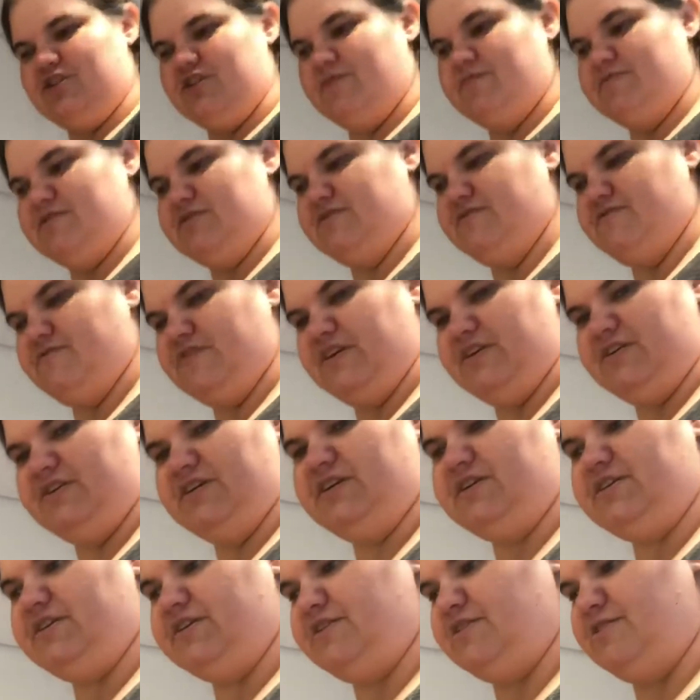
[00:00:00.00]
I was very
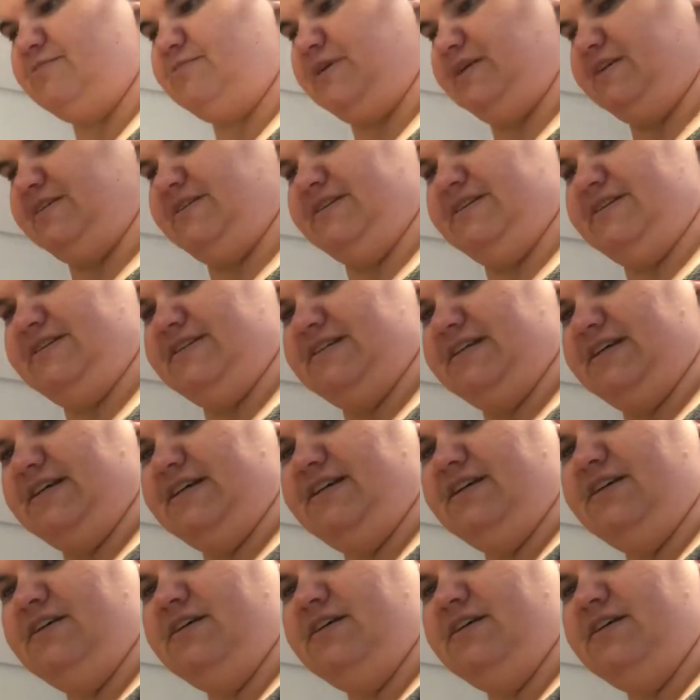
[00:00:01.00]
clear in my listing.